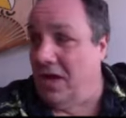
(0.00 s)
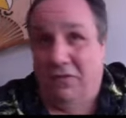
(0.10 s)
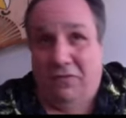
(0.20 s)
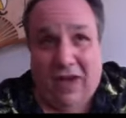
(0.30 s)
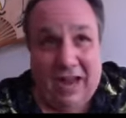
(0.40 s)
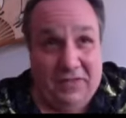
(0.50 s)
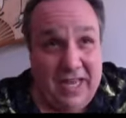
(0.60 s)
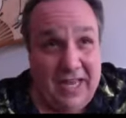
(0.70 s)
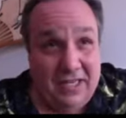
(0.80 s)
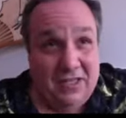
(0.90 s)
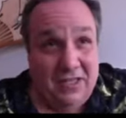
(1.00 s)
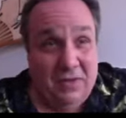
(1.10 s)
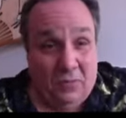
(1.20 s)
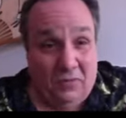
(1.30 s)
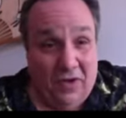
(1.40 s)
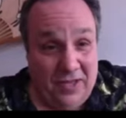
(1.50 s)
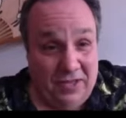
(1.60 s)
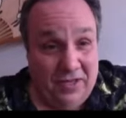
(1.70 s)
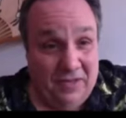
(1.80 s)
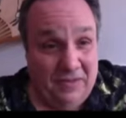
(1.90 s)
5 takes
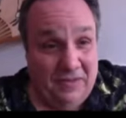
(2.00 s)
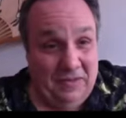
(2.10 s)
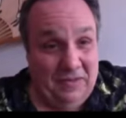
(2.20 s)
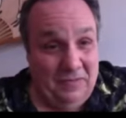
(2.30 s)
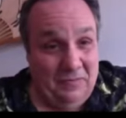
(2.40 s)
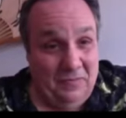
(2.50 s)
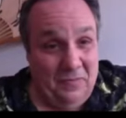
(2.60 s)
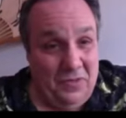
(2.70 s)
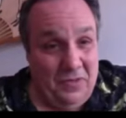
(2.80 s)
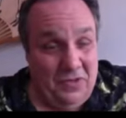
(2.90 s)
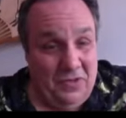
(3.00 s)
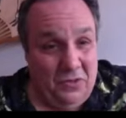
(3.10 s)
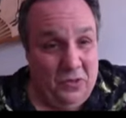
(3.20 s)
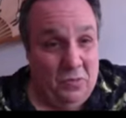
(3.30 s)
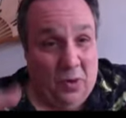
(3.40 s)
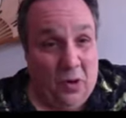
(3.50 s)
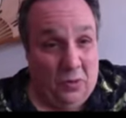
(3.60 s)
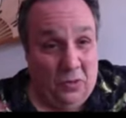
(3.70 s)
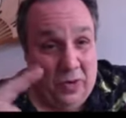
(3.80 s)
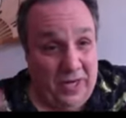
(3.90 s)
improvising. So you do
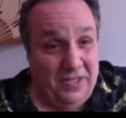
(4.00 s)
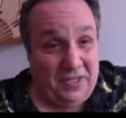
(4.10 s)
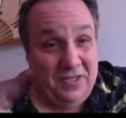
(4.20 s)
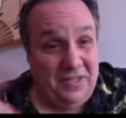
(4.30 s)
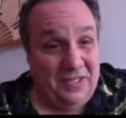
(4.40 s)
both ways.